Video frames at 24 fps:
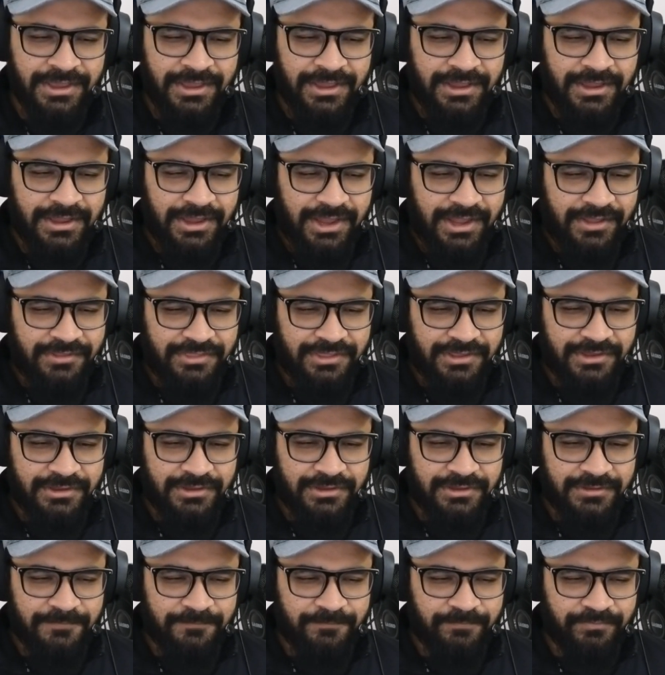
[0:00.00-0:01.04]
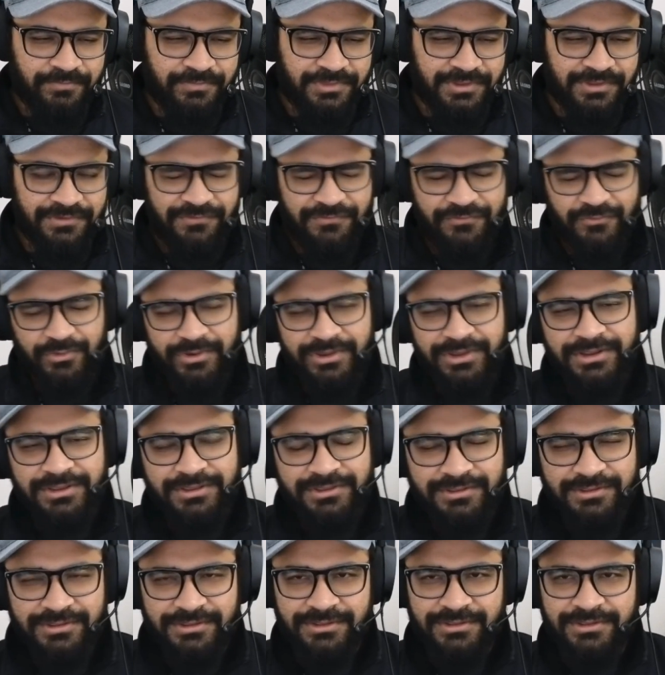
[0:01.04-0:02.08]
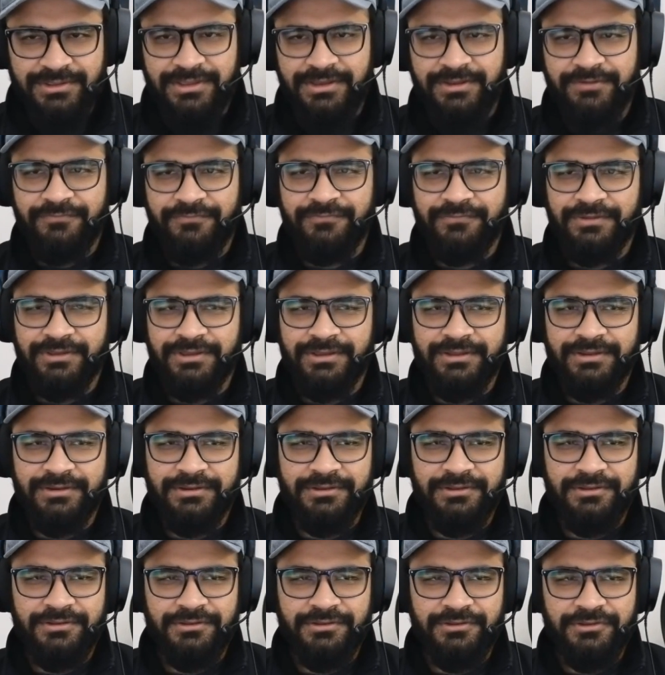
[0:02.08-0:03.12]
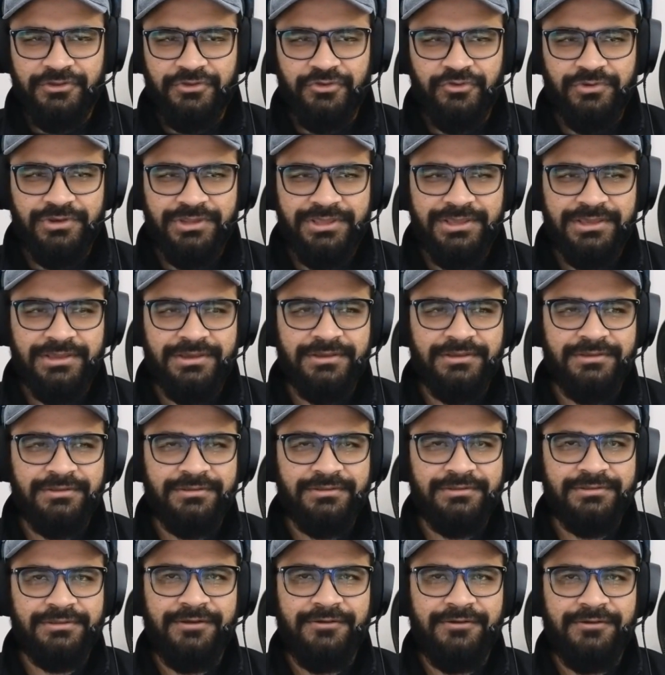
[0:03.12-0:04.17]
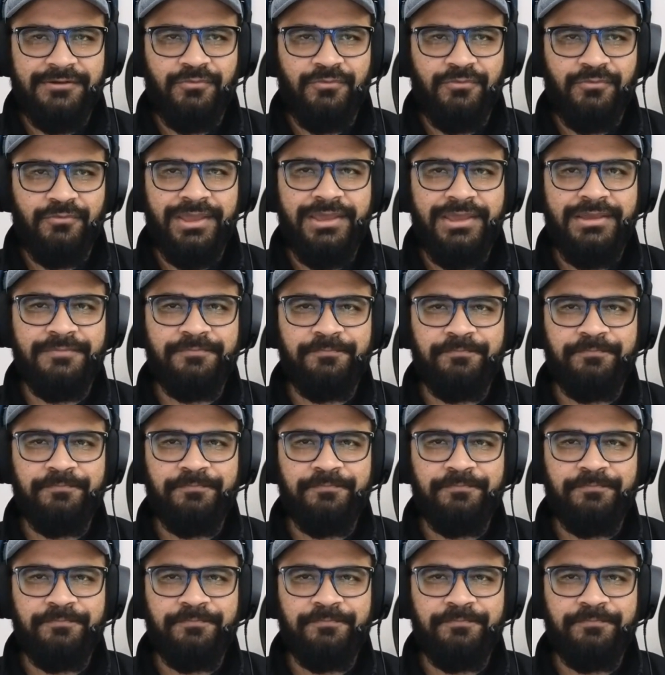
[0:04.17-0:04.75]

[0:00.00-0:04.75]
I think this is quite a kind of unique way.